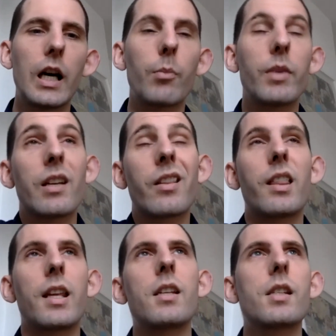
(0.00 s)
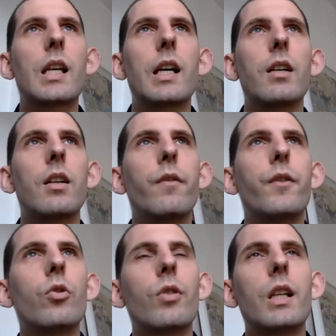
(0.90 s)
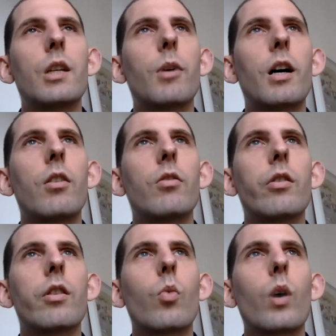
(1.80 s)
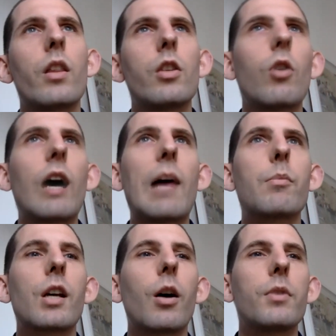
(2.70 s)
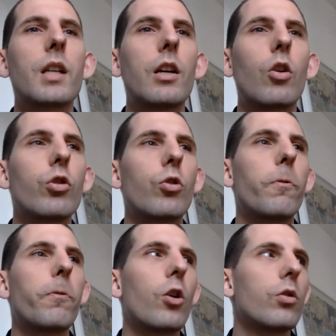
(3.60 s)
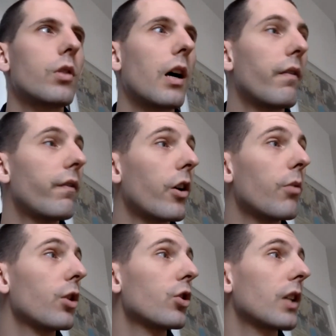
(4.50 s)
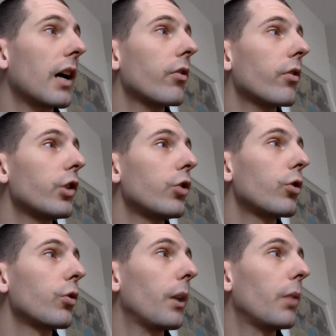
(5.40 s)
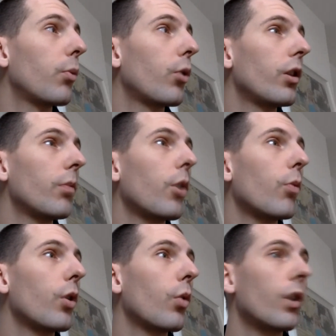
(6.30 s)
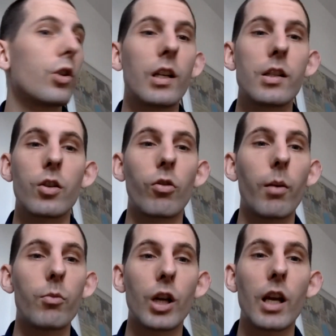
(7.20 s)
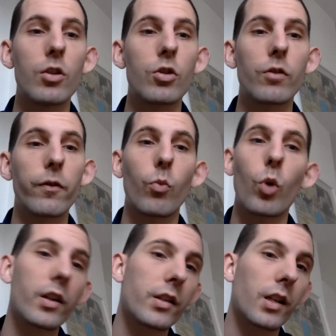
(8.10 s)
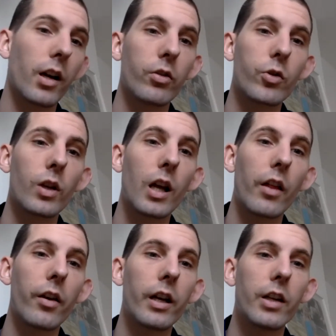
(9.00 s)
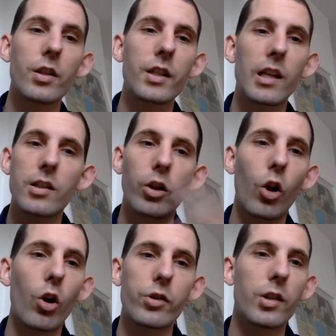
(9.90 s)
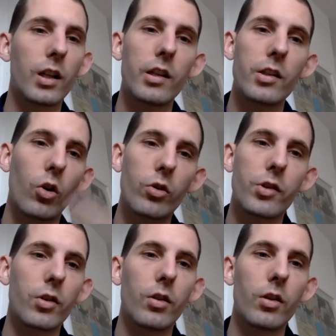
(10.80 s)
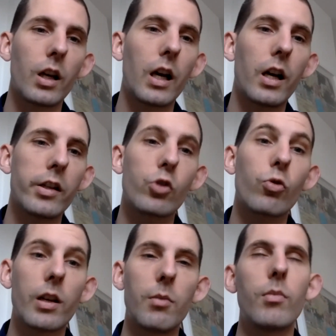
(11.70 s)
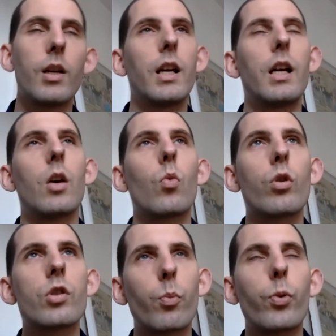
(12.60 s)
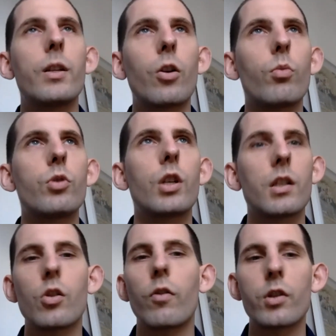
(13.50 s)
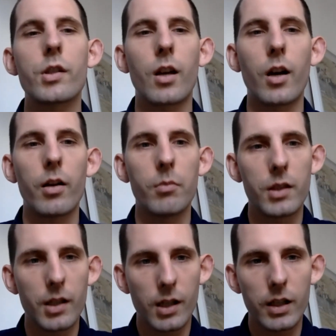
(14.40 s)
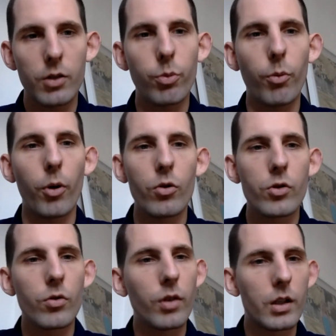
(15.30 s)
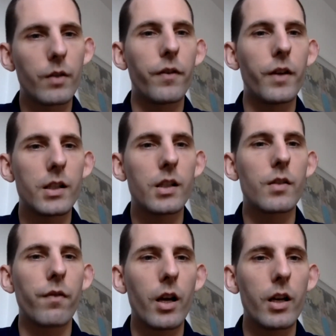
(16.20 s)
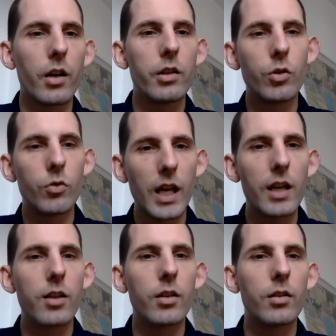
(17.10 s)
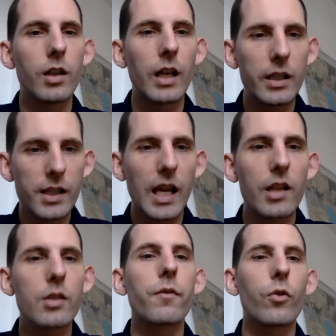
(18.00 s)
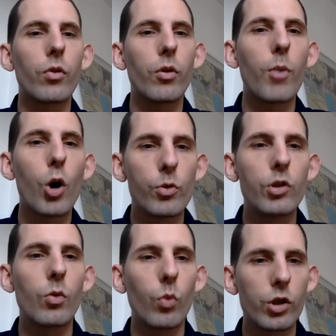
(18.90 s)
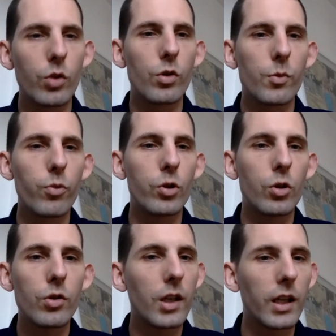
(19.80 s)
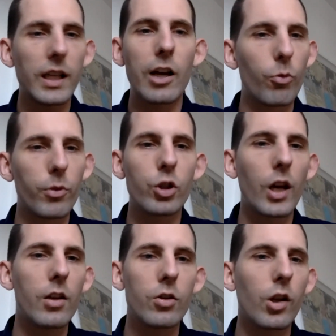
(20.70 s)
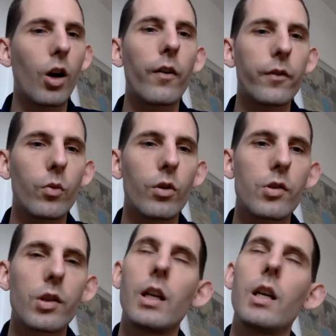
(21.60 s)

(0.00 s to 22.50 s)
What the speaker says: The other thing is that if you think about the way that your apps update on your phone, I very much doubt that you could pinpoint the moment at which Instagram changed from one style to another. It just gets lost in this constant stream. Whereas a print object is of its time. It's a clear proposal, it's fixed, it's finite. You take it, it stands for the moment at which it was produced, and it cannot be changed afterwards.